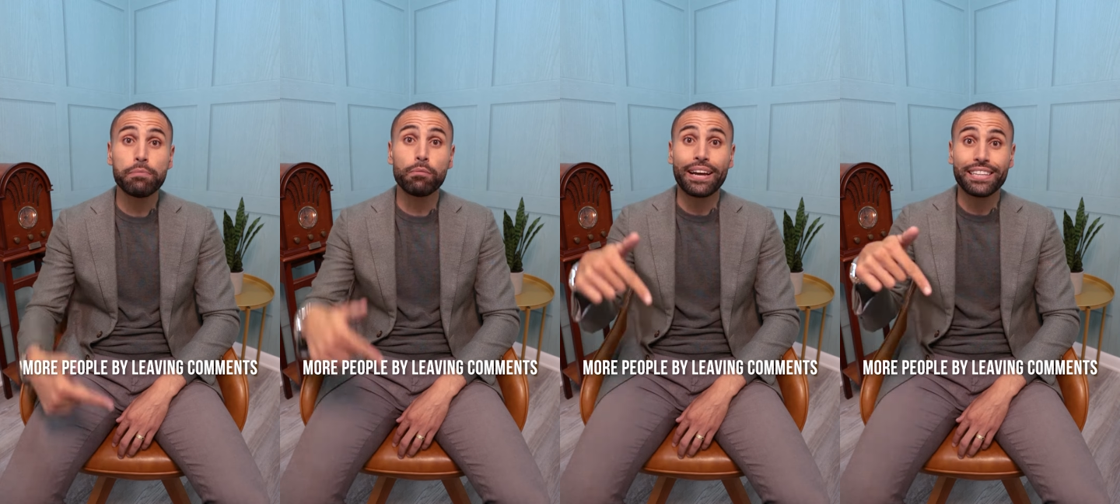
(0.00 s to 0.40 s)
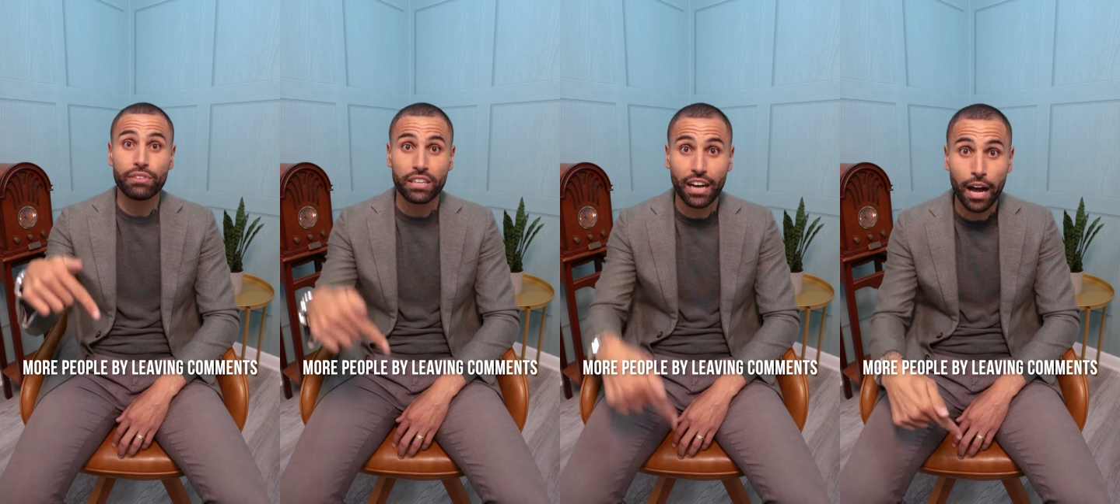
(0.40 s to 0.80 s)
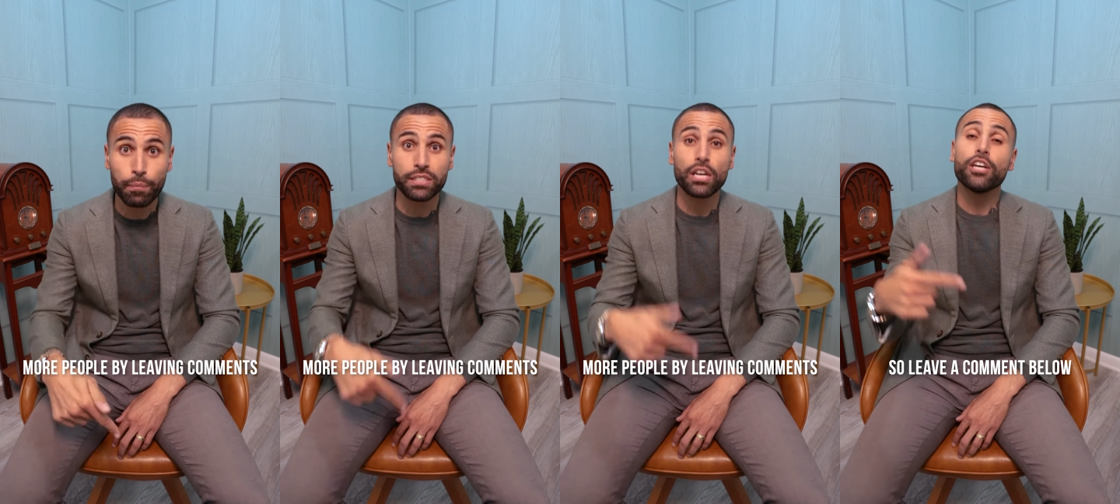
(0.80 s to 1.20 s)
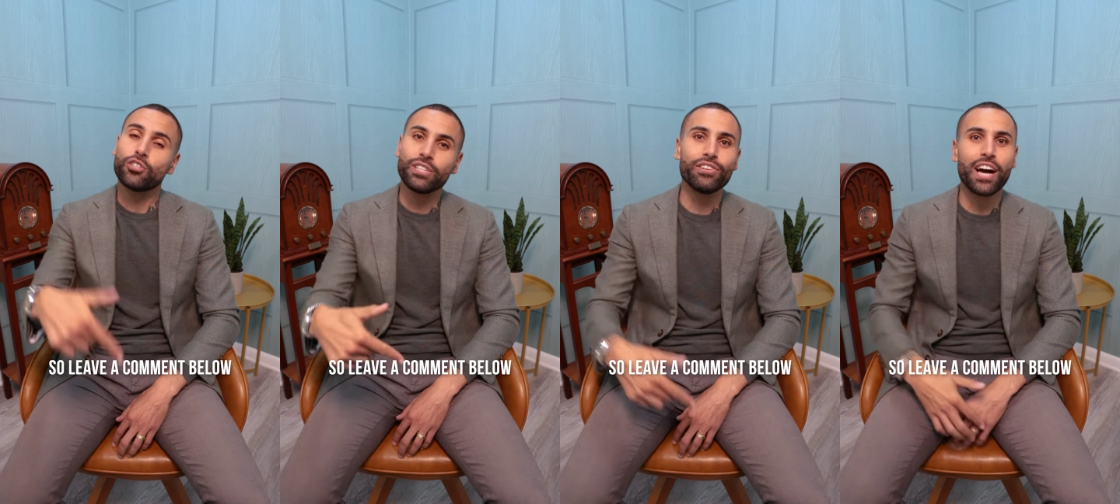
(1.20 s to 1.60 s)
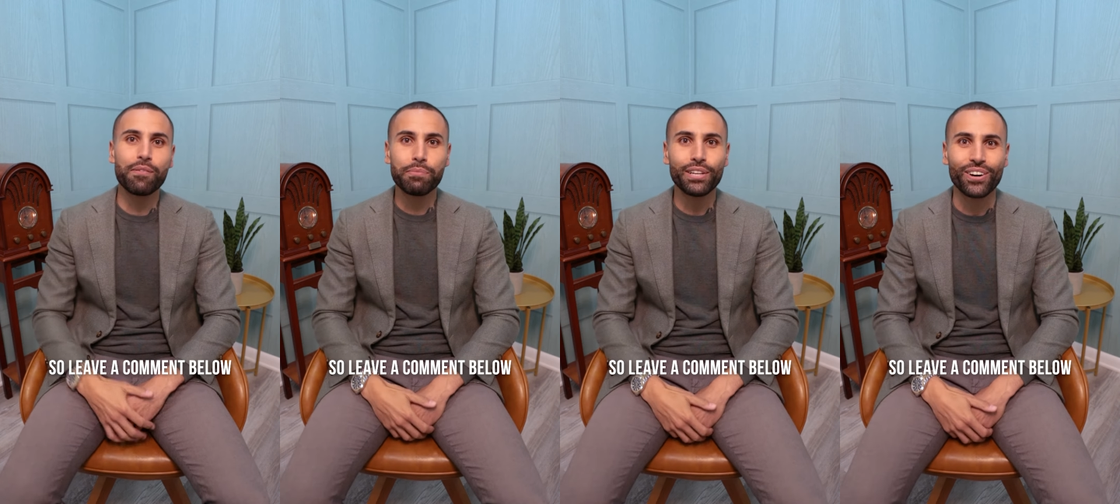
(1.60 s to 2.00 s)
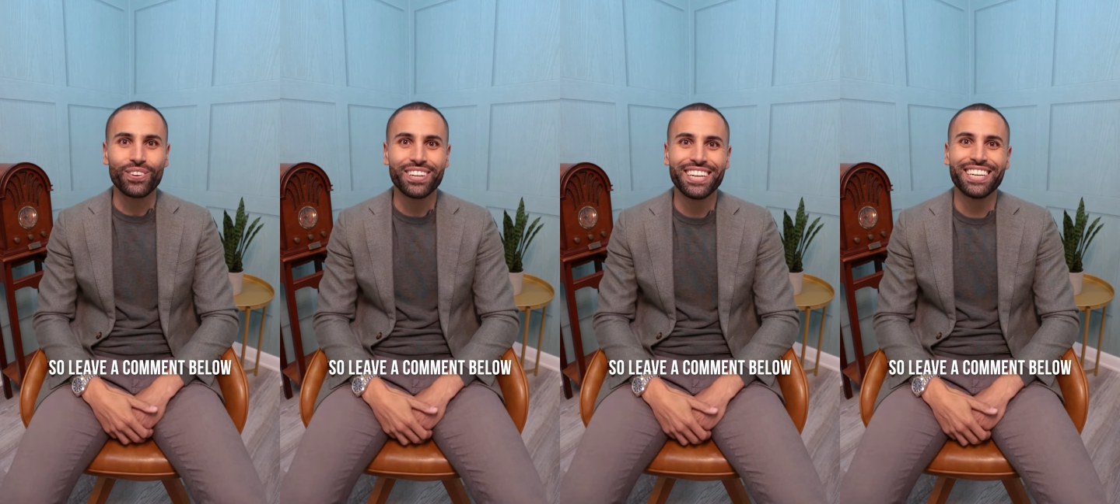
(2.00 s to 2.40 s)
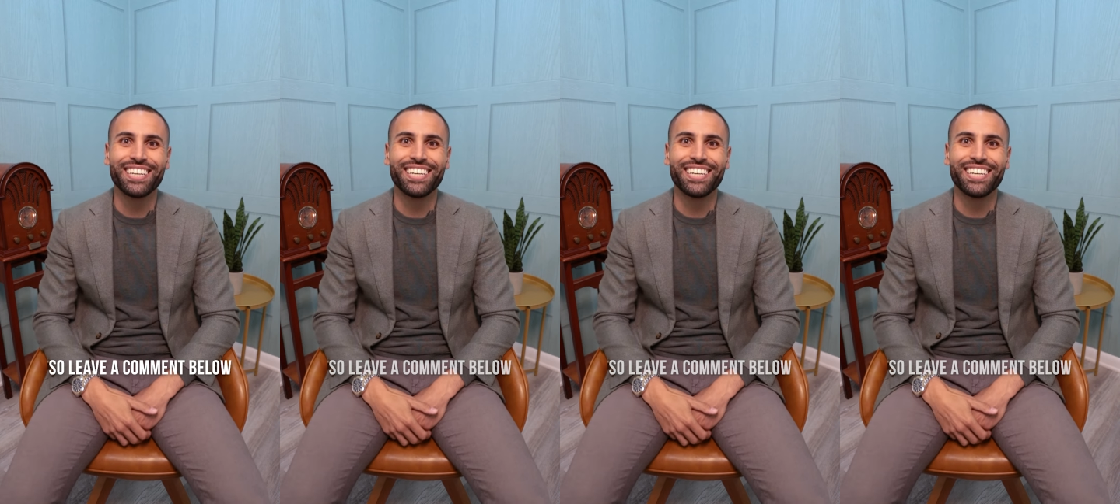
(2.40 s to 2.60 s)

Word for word: people by leaving comments, so leave a comment below.